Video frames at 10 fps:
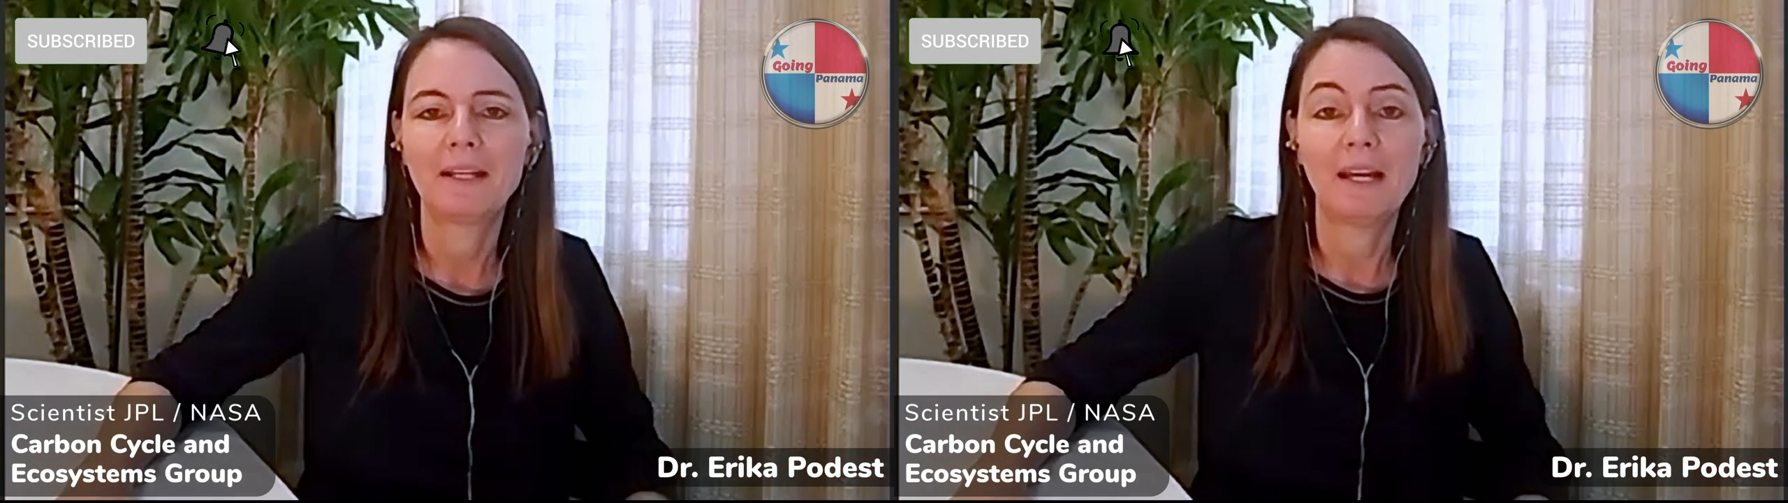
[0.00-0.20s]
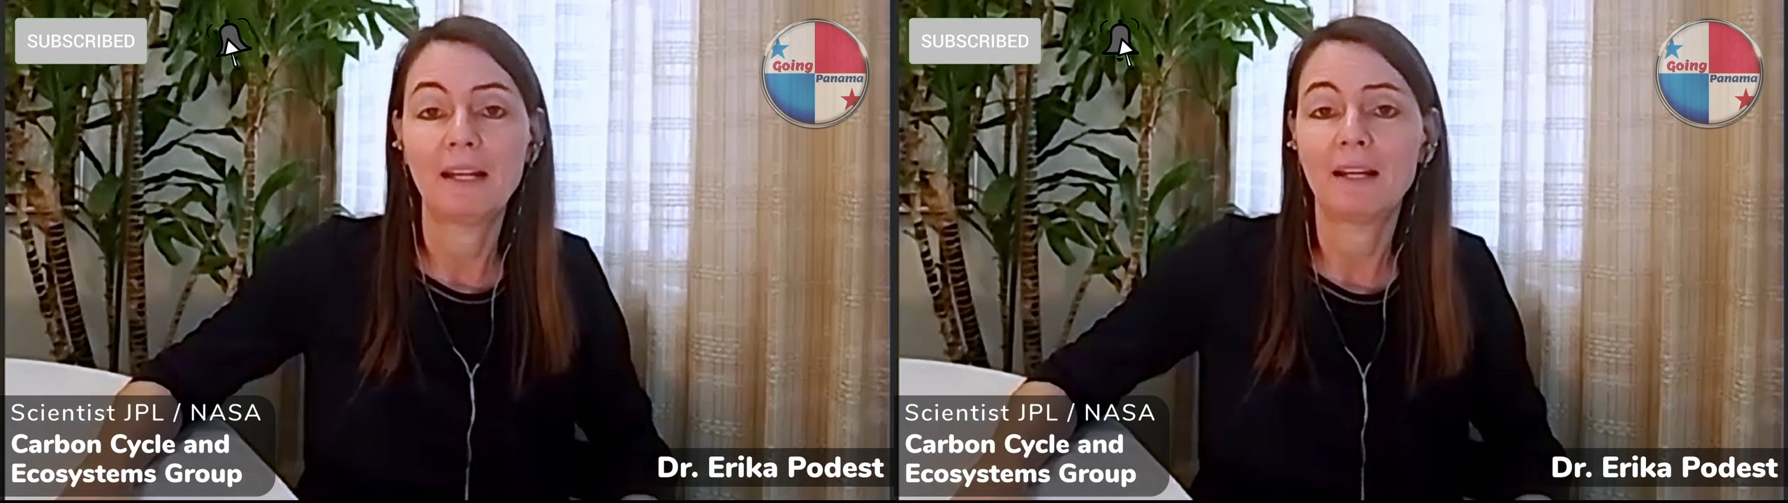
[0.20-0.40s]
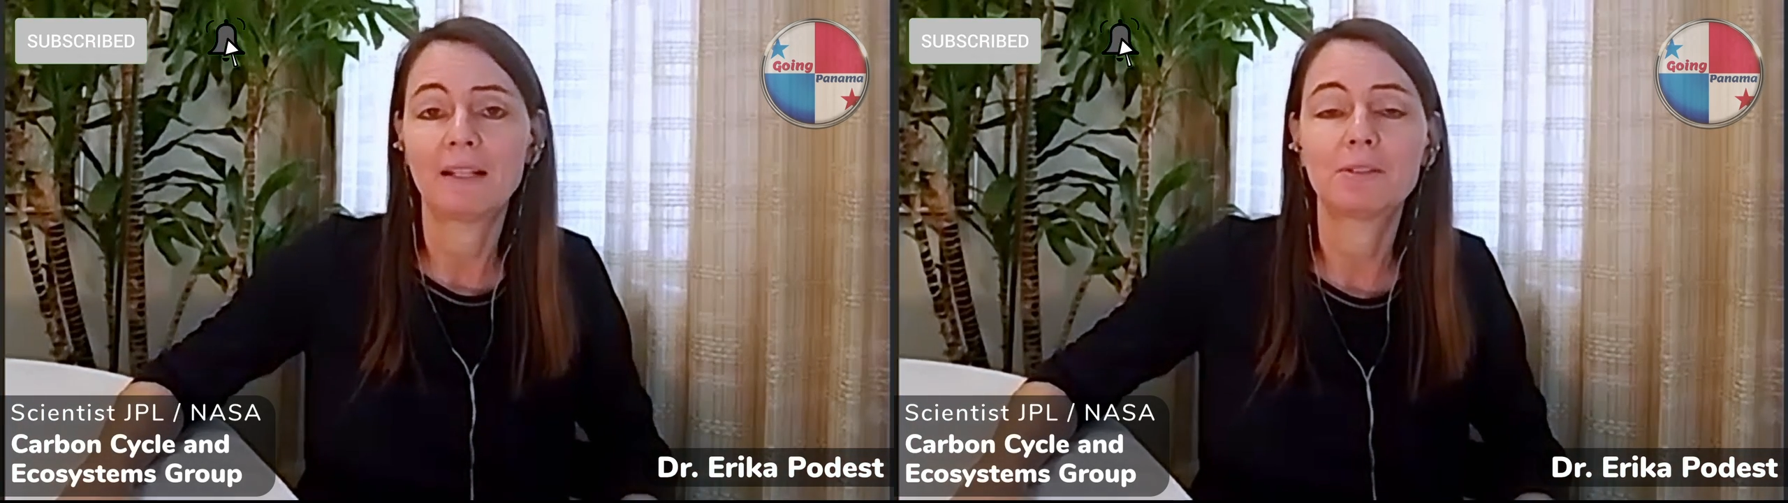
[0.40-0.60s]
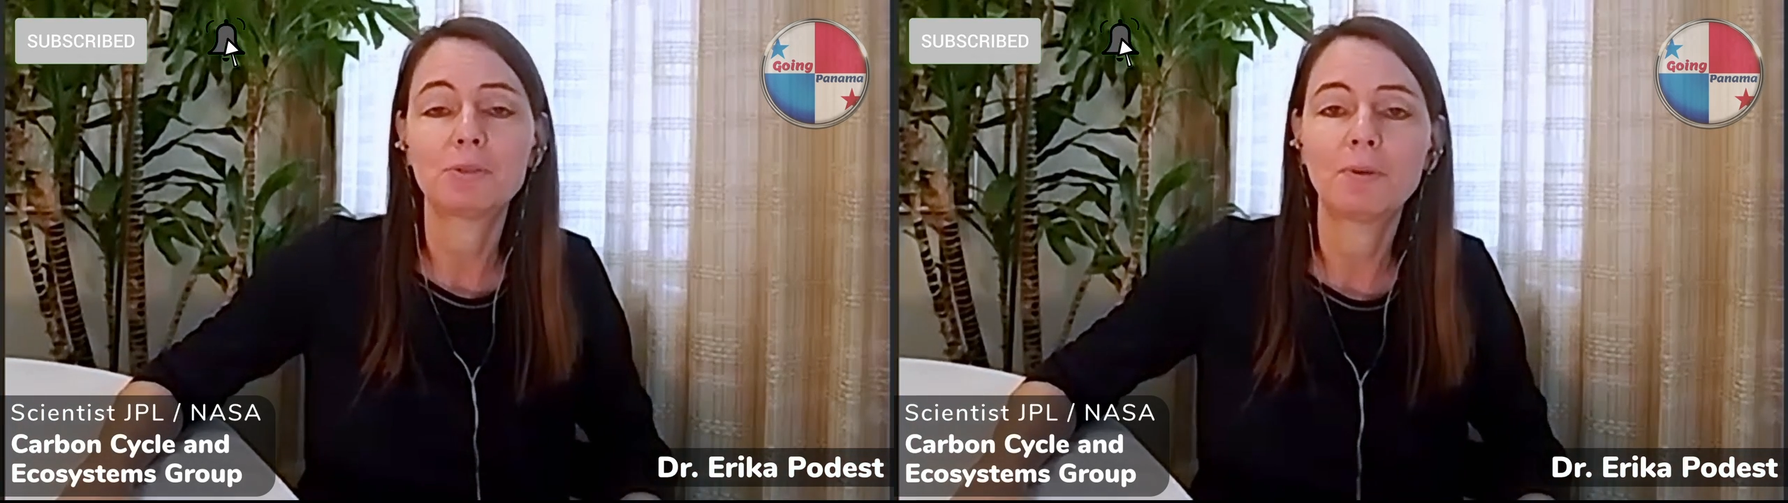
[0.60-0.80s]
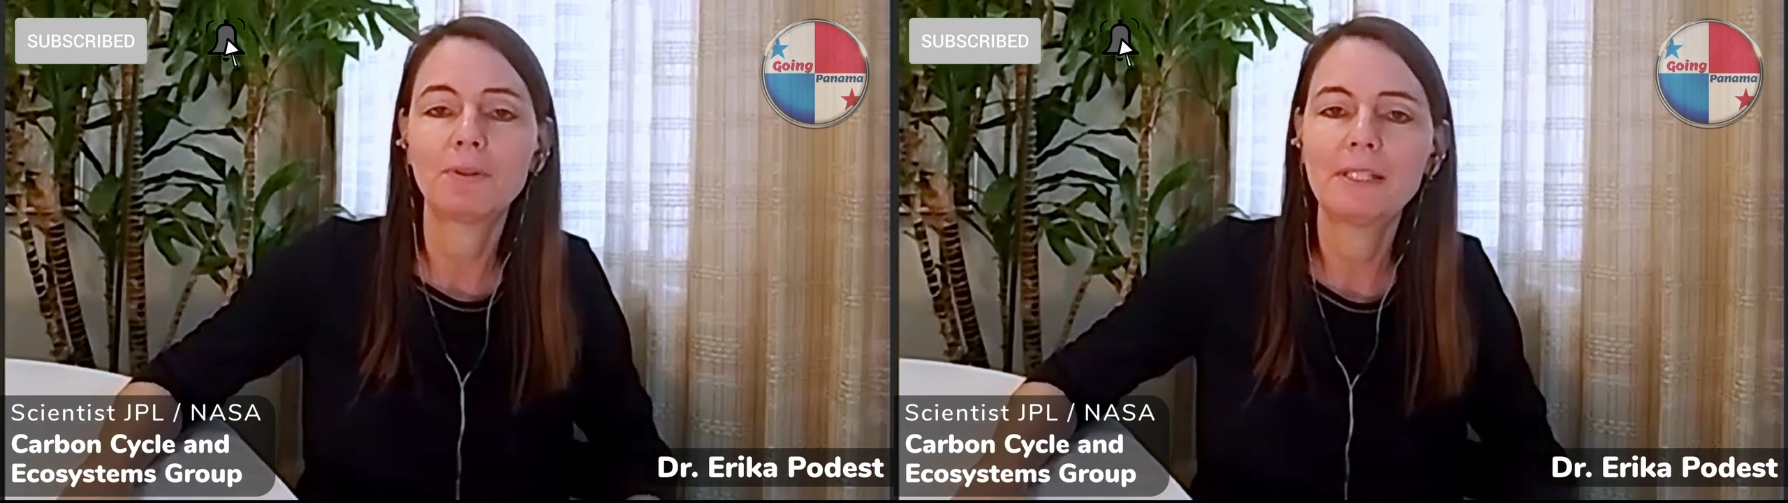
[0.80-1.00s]
And I can
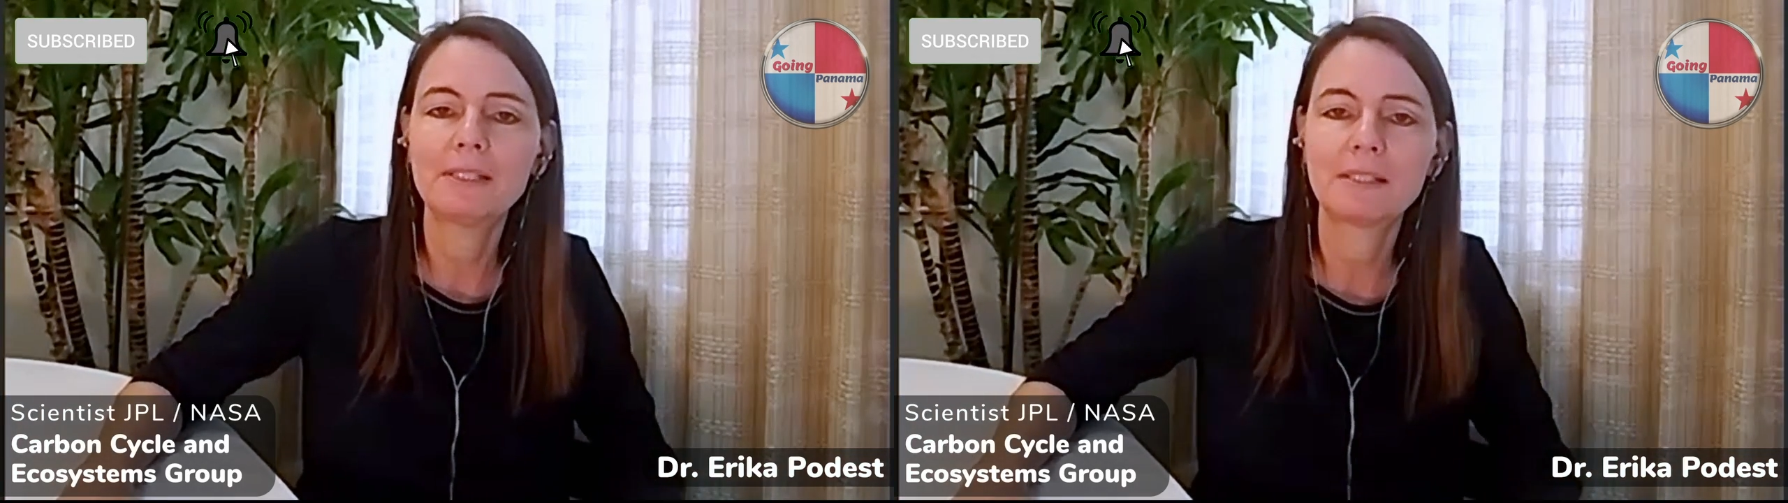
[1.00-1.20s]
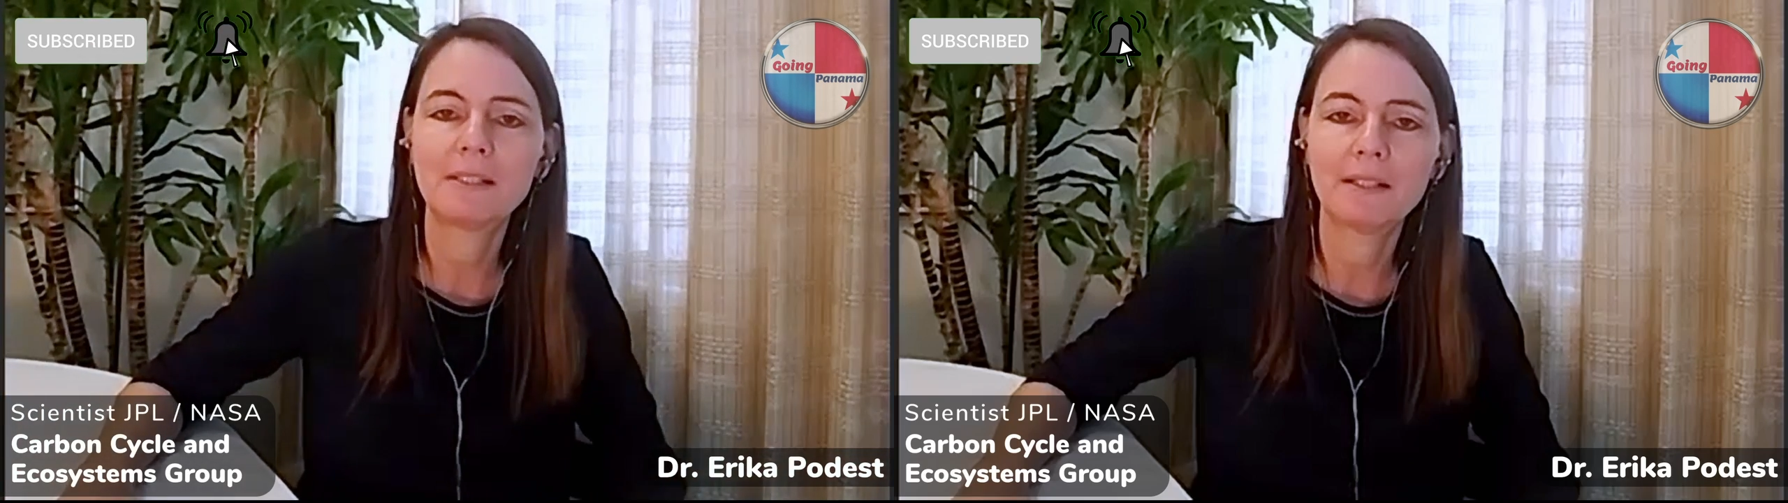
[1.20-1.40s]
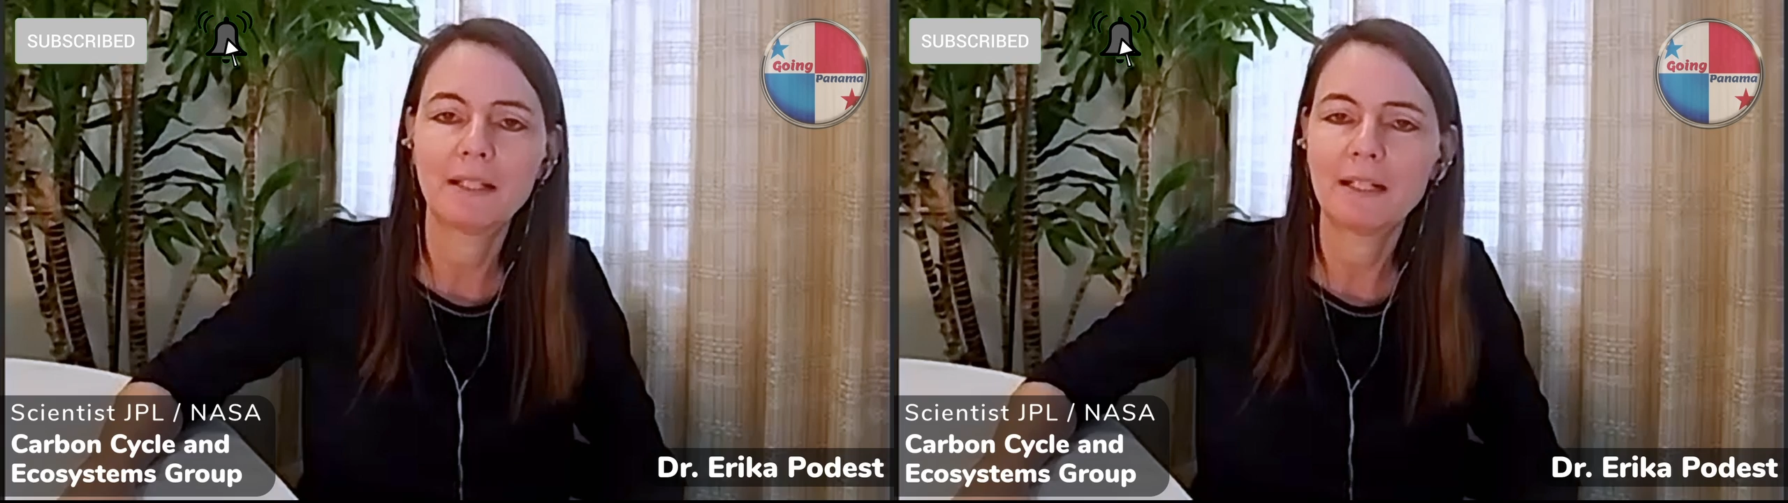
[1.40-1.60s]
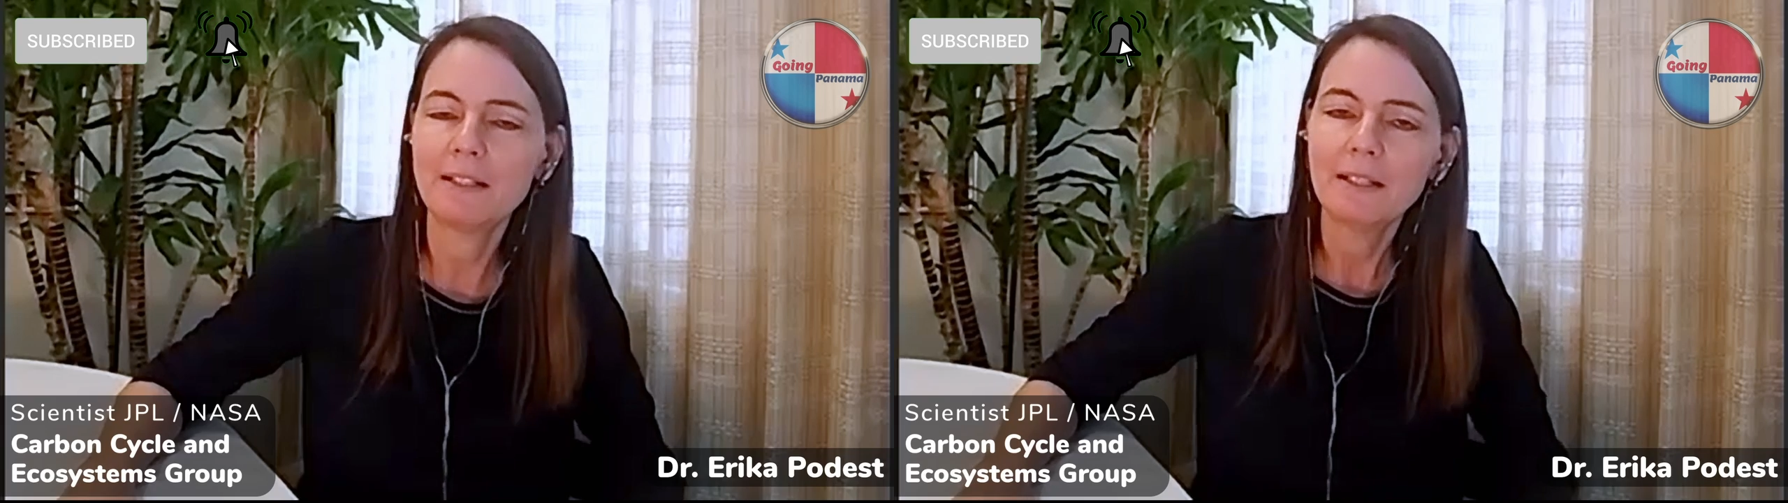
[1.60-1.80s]
totally see that.